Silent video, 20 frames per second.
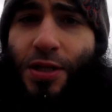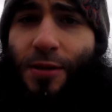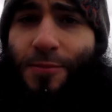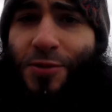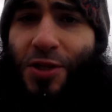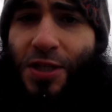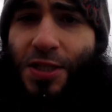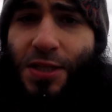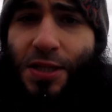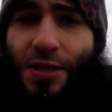
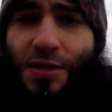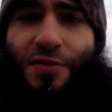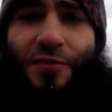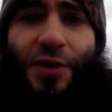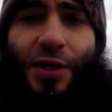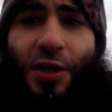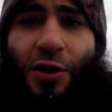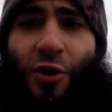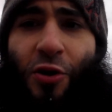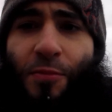subject of this
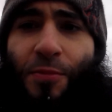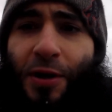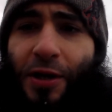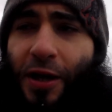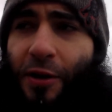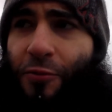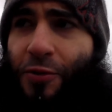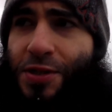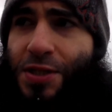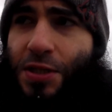video,
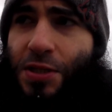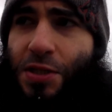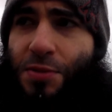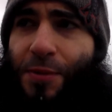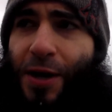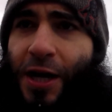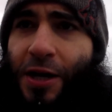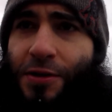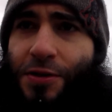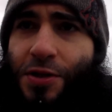but I was
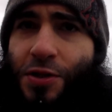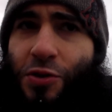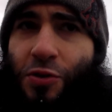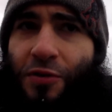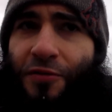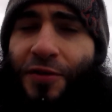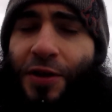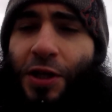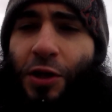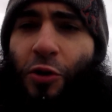inspired to
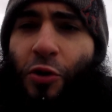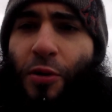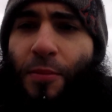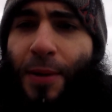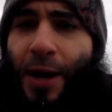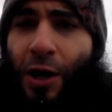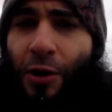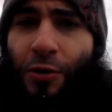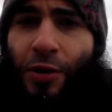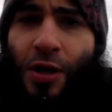do a video
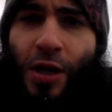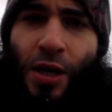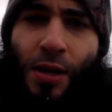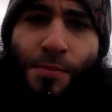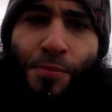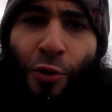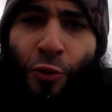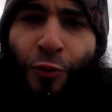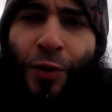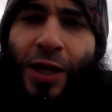about
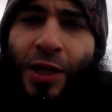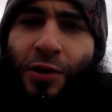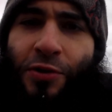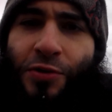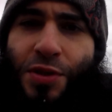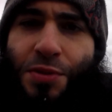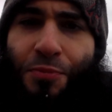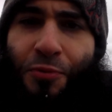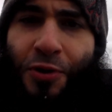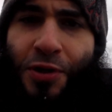
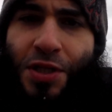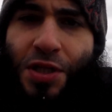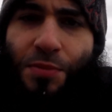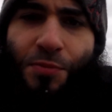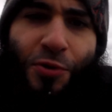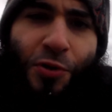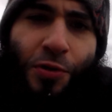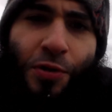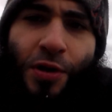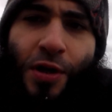Pareto's
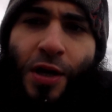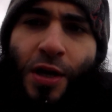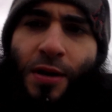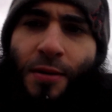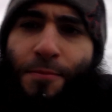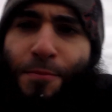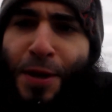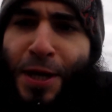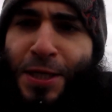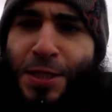principle
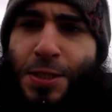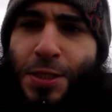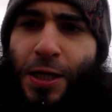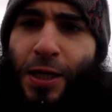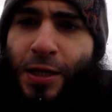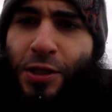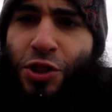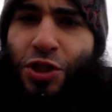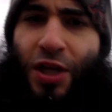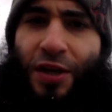based
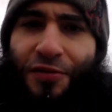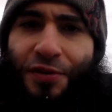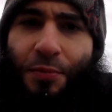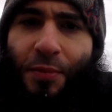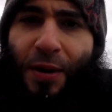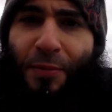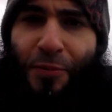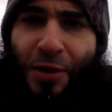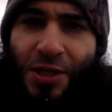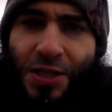on shaving
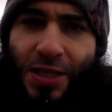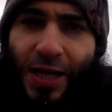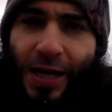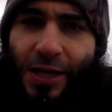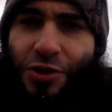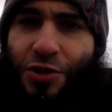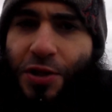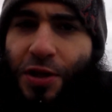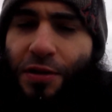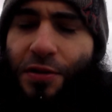my
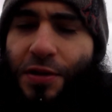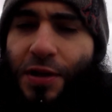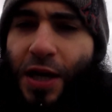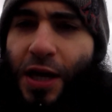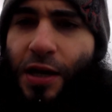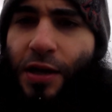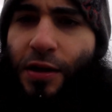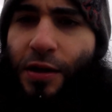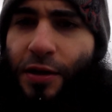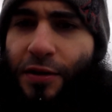mustache the other
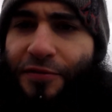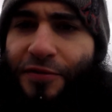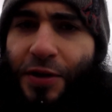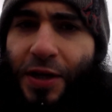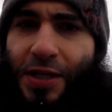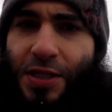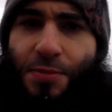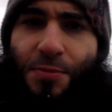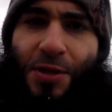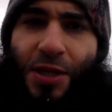day. If
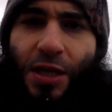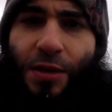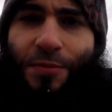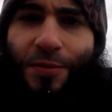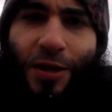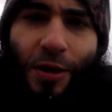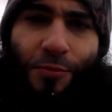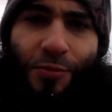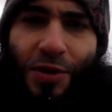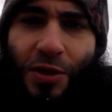you guys have been
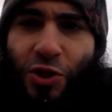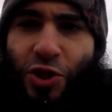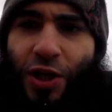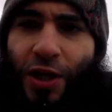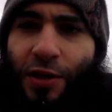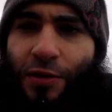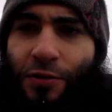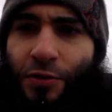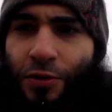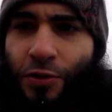keeping up with the
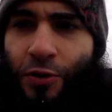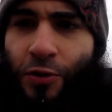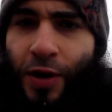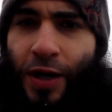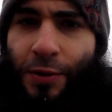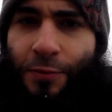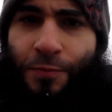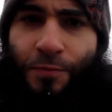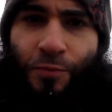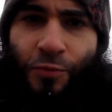channel, you know
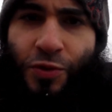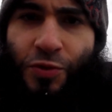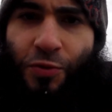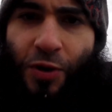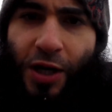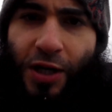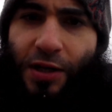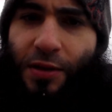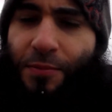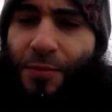I was
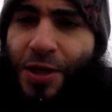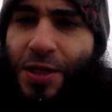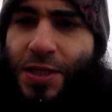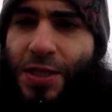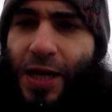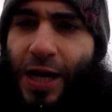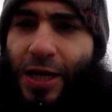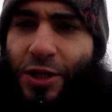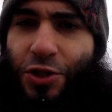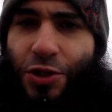rocking a
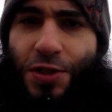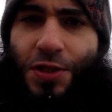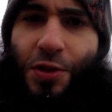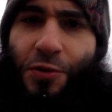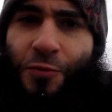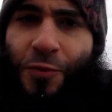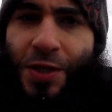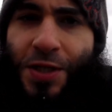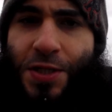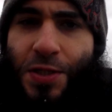mustache
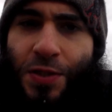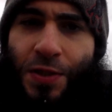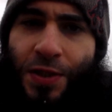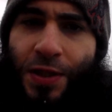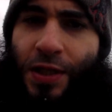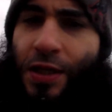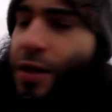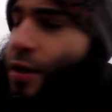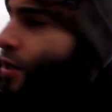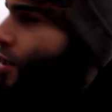until
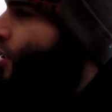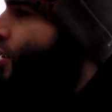recently.